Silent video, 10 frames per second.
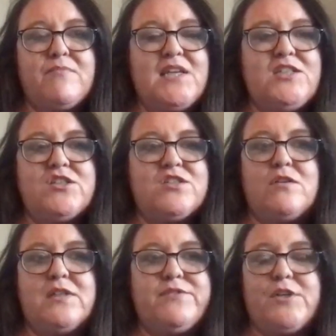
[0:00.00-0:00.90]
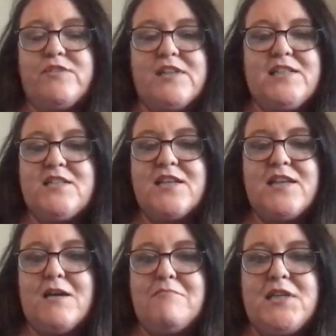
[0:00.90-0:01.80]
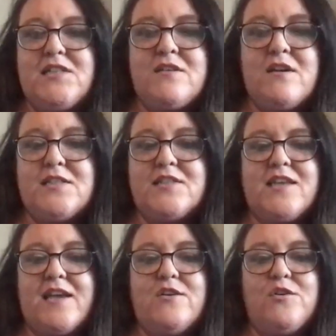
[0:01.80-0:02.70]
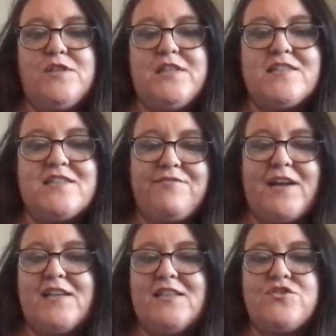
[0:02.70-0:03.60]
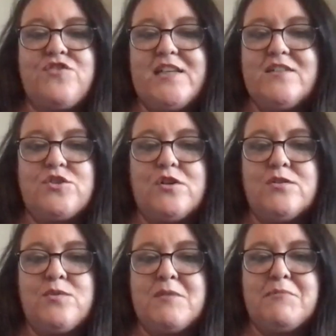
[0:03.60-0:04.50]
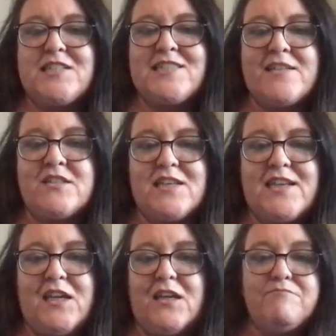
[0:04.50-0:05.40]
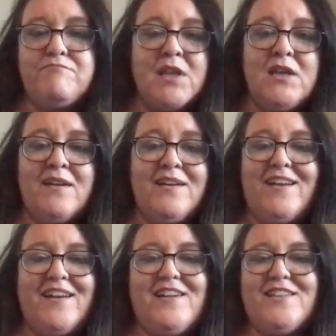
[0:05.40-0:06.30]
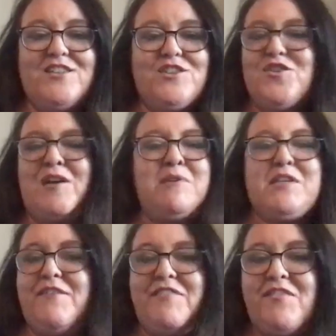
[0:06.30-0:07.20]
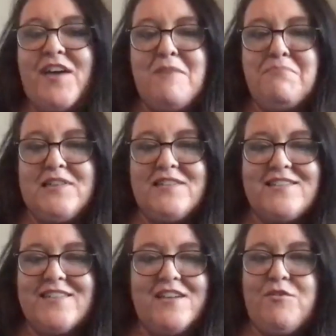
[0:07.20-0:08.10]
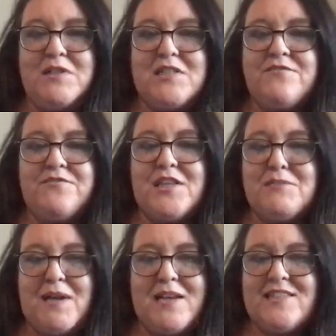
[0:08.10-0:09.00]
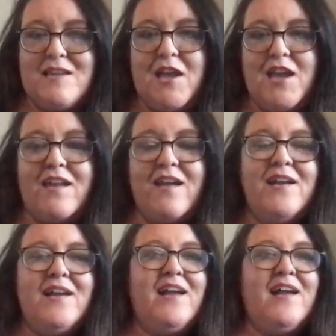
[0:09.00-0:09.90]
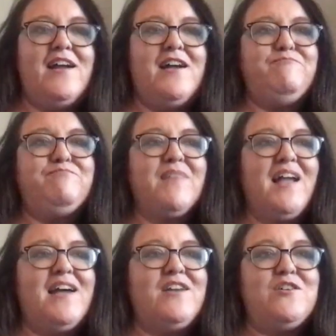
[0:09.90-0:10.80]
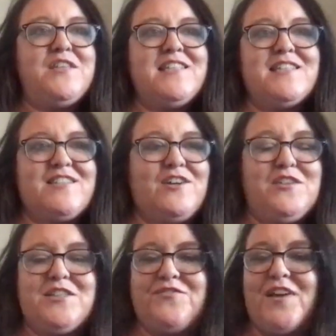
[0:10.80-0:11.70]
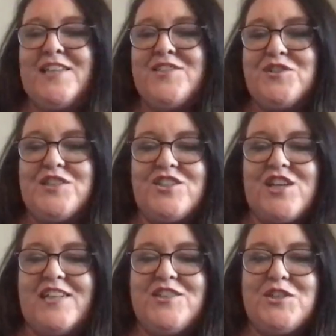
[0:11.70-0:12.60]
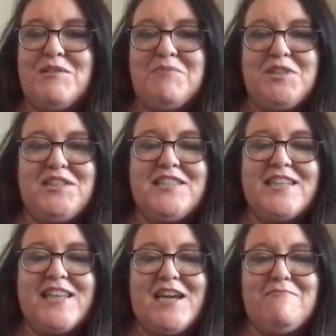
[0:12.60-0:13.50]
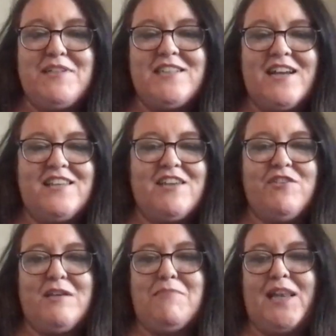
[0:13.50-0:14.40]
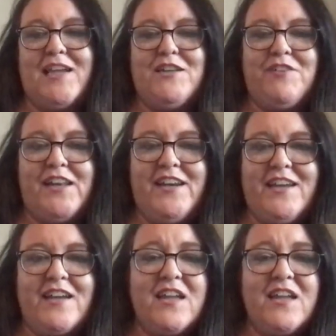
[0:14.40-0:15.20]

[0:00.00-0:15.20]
just got involved in Instagram and he started getting all these fans writing songs with him on a Saturday night. And that would never have happened if it wasn't for this pandemic. And all these fans are just chatting to him on Instagram and giving him a line of a lyric.